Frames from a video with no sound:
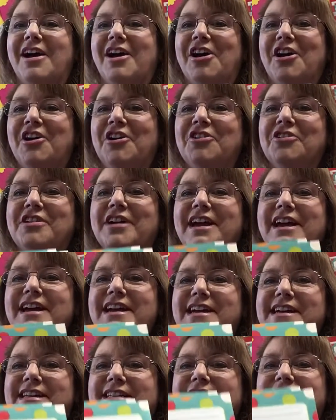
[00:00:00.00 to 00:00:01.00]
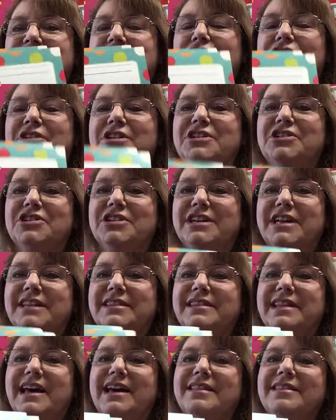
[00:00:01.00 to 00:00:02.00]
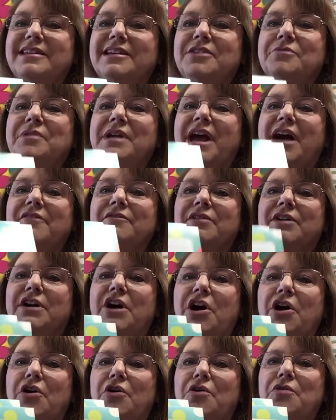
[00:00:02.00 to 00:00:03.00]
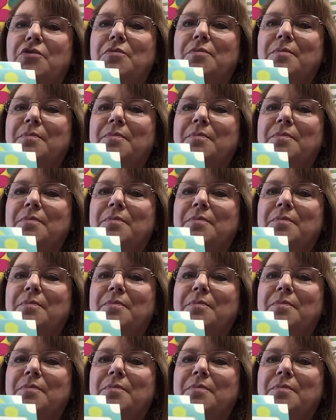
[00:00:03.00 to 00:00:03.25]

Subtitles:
Okay, so did you get that then? We have go,